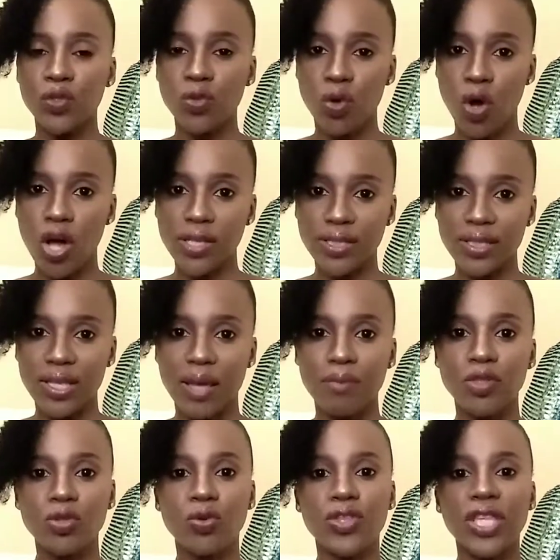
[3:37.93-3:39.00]
cost them.
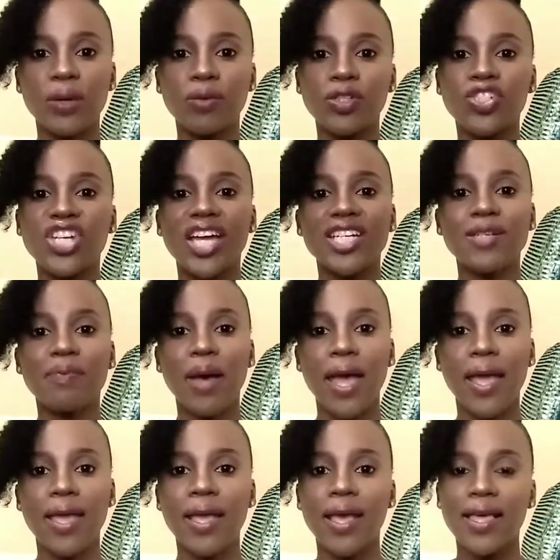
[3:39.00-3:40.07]
So they will charge
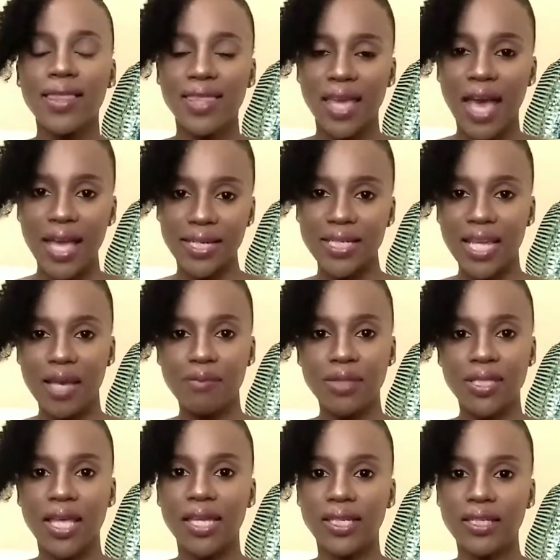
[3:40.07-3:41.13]
by the items
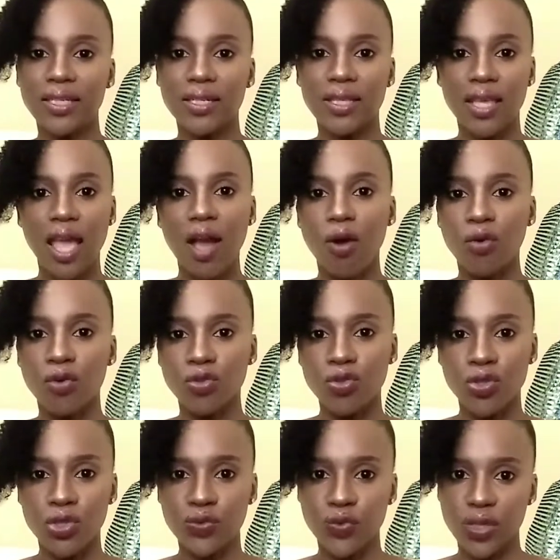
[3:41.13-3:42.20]
that they are going
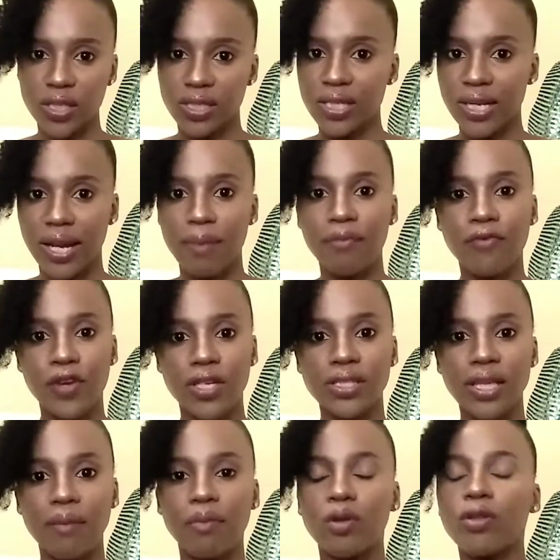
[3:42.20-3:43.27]
to use for the setup. For
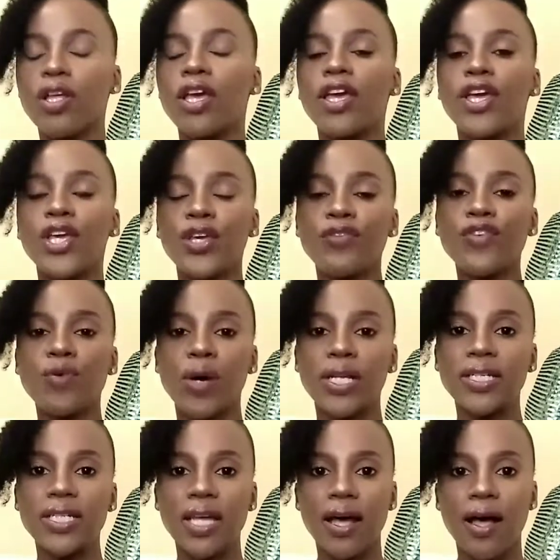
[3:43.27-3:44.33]
example, if you
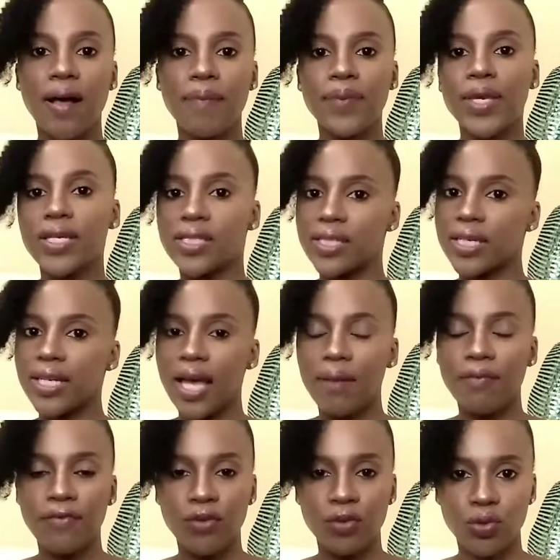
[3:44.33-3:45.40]
want a
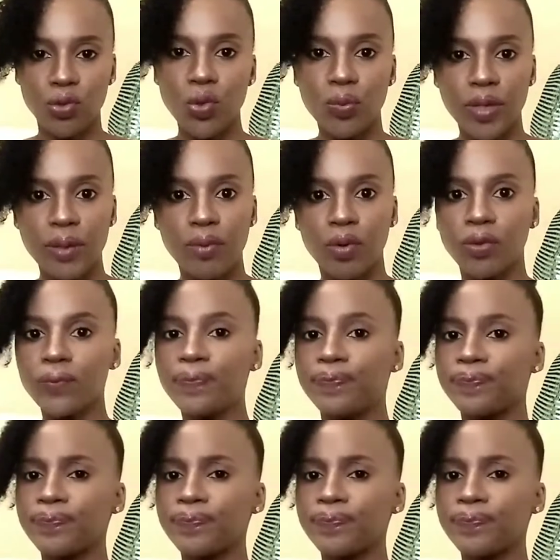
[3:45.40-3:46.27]
setup for 2 people,